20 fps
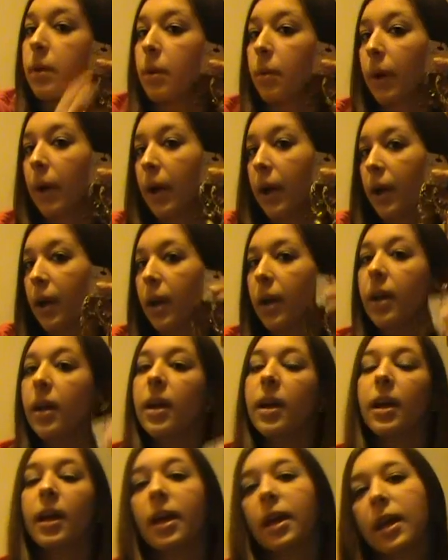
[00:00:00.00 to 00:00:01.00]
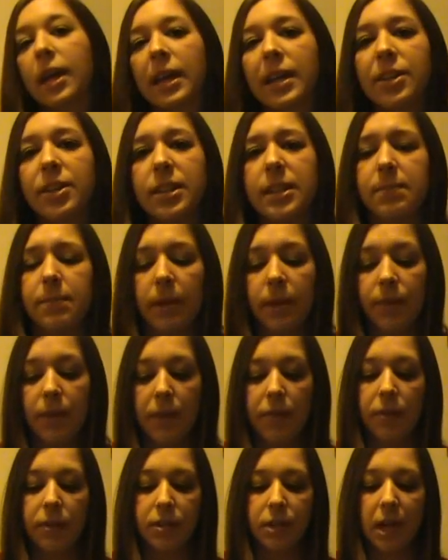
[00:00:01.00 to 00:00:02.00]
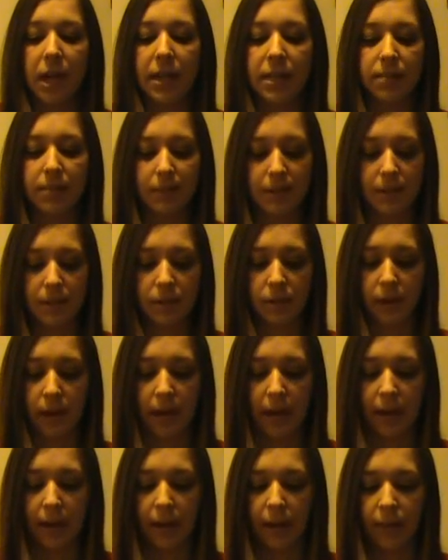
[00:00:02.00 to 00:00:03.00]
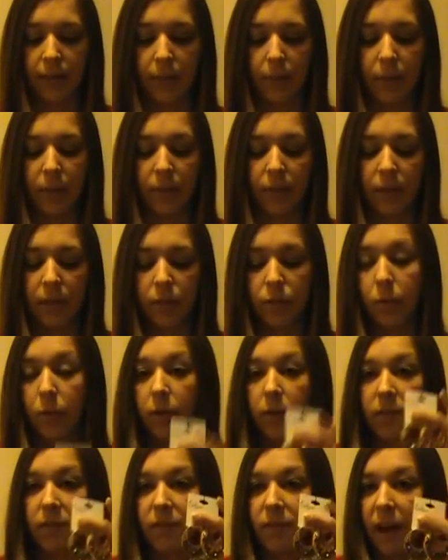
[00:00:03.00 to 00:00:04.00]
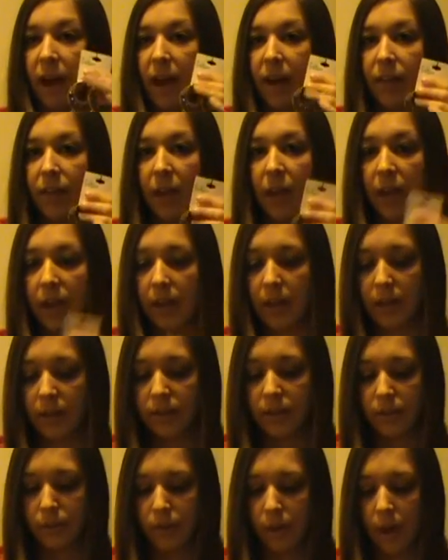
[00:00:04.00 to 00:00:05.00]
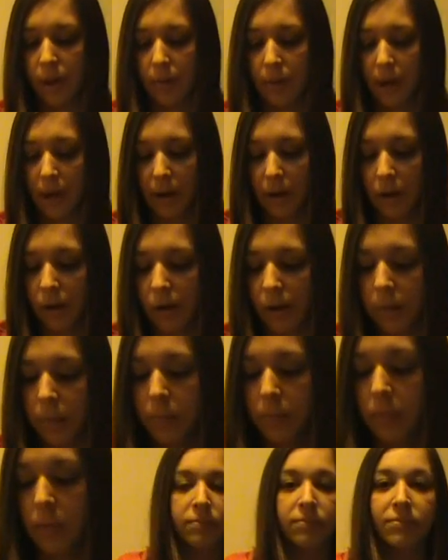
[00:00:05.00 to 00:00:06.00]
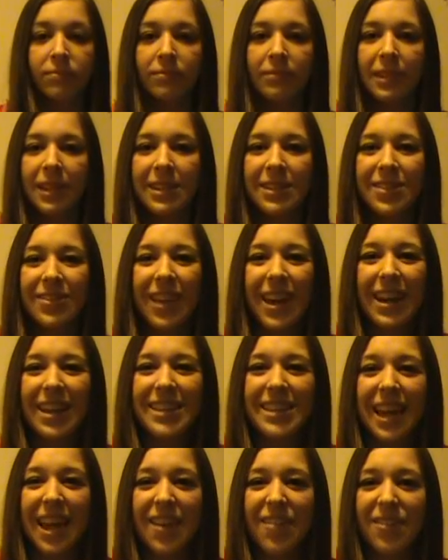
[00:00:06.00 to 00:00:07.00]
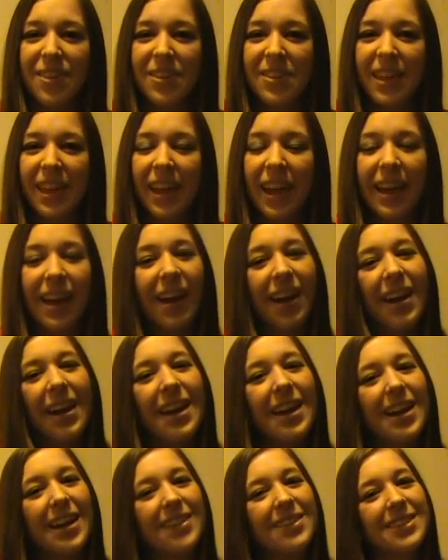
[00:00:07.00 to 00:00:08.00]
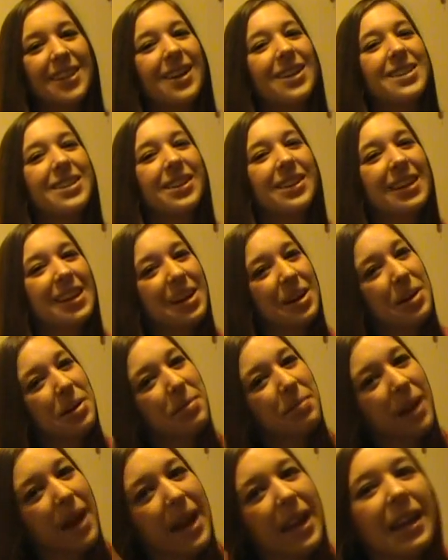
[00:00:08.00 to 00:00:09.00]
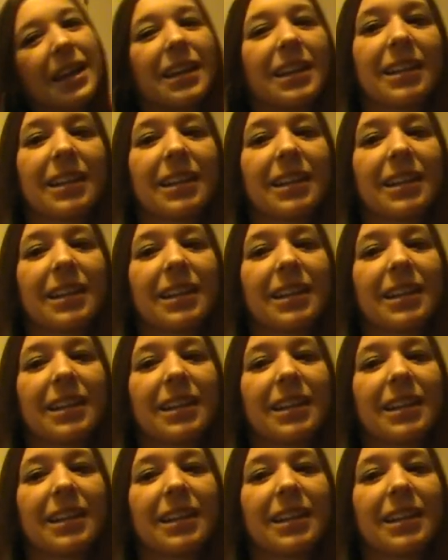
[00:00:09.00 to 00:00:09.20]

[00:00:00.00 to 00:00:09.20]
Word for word: would wear, and she's my favorite Jasmine, so I had to get them. And these were five eighty, so not bad at all. So that is everything I got, and I'll talk to y'all later. Bye.